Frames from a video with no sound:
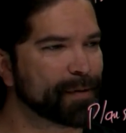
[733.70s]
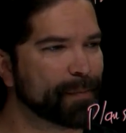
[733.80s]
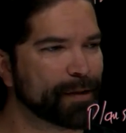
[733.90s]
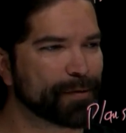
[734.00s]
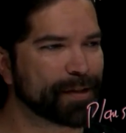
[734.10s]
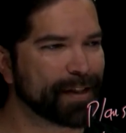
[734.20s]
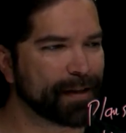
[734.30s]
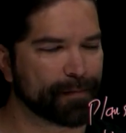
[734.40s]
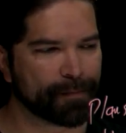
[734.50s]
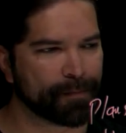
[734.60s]

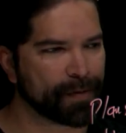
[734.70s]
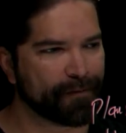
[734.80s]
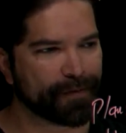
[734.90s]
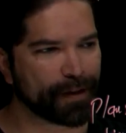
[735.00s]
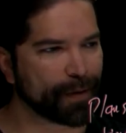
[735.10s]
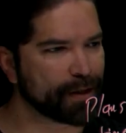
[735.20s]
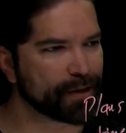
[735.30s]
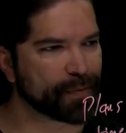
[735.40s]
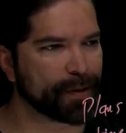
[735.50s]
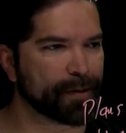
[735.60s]
interesting
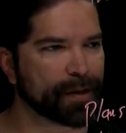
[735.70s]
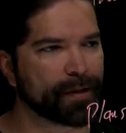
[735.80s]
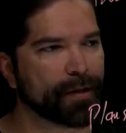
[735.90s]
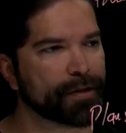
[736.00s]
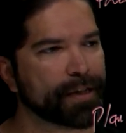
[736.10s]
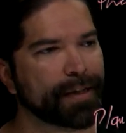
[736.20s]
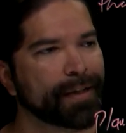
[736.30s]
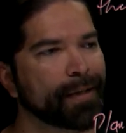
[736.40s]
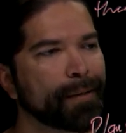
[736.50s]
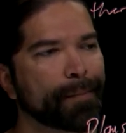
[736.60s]
configurations with your technology.
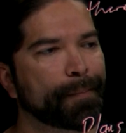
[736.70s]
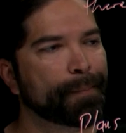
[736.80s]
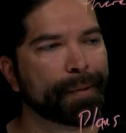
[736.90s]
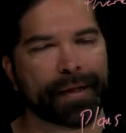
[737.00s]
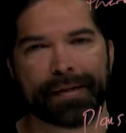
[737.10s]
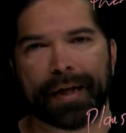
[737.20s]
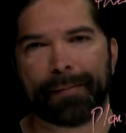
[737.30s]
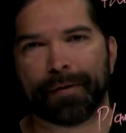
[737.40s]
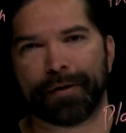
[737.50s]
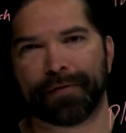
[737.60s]
Putting a
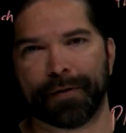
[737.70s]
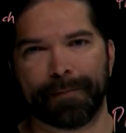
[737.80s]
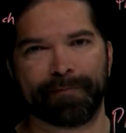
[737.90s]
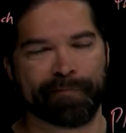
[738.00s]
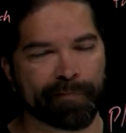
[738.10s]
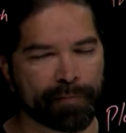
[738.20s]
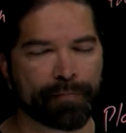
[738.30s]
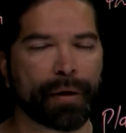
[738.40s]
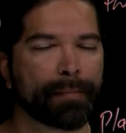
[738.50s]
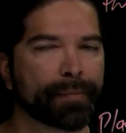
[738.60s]
timer on your phone,
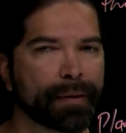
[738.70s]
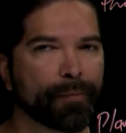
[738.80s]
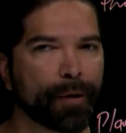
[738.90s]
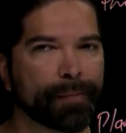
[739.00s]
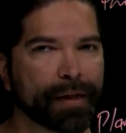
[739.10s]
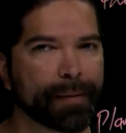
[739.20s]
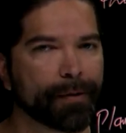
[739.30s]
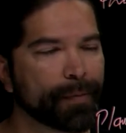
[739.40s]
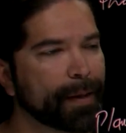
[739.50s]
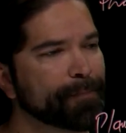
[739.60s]
probably more
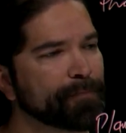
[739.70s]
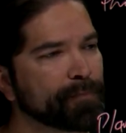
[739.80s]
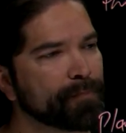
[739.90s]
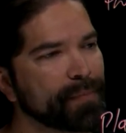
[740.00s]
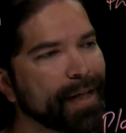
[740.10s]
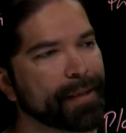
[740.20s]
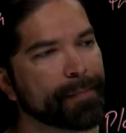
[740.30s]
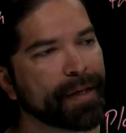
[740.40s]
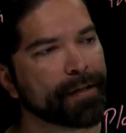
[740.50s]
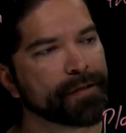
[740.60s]
applicable, right? There
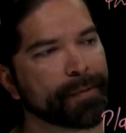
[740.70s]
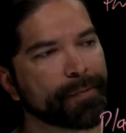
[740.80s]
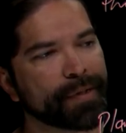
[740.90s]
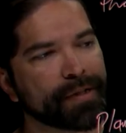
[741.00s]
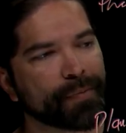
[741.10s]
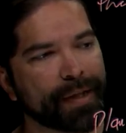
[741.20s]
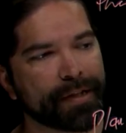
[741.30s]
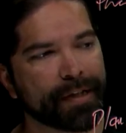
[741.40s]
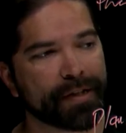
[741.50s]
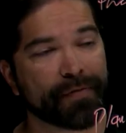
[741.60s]
might also be reasons why each
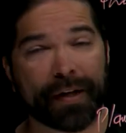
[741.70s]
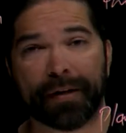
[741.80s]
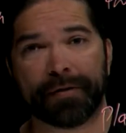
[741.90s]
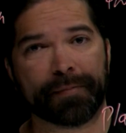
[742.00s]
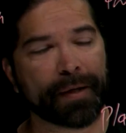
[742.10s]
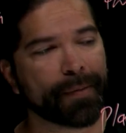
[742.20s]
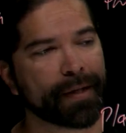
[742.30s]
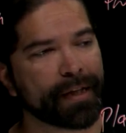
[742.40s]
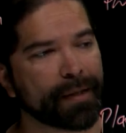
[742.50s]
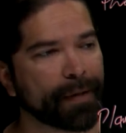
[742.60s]
of these fail. You might want to
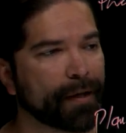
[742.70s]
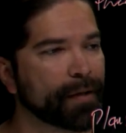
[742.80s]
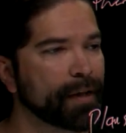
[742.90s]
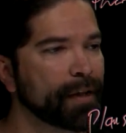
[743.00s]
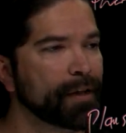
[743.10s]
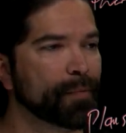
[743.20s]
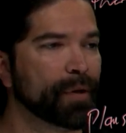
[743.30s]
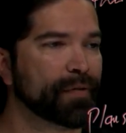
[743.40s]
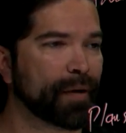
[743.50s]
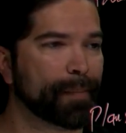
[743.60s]
think about, well,
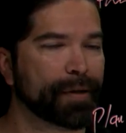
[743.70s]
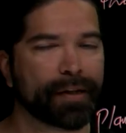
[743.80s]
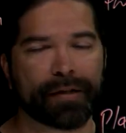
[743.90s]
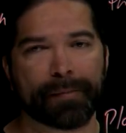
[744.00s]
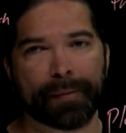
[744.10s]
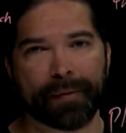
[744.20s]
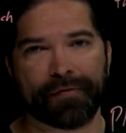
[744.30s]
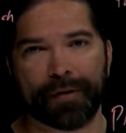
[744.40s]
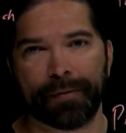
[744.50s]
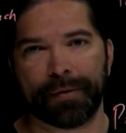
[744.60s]
if I put the alarm on my
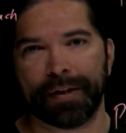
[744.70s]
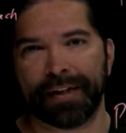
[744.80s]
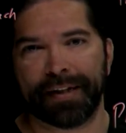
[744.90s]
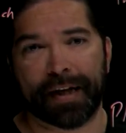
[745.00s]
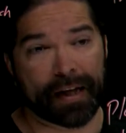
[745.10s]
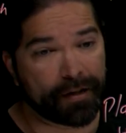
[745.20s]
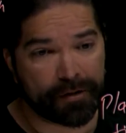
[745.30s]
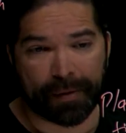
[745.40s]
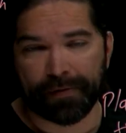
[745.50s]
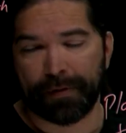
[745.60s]
phone and I lose
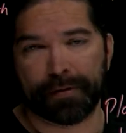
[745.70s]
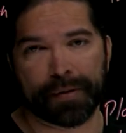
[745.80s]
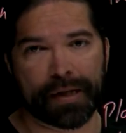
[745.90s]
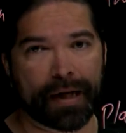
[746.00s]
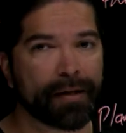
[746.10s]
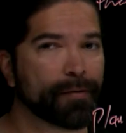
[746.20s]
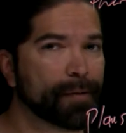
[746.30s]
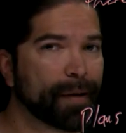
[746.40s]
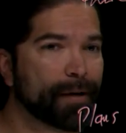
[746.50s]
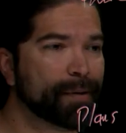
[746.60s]
my phone during the night or the
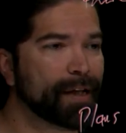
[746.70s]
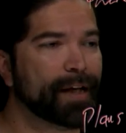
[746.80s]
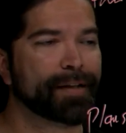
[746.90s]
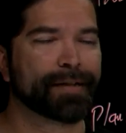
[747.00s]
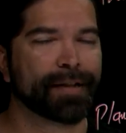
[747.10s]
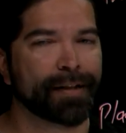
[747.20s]
battery dies,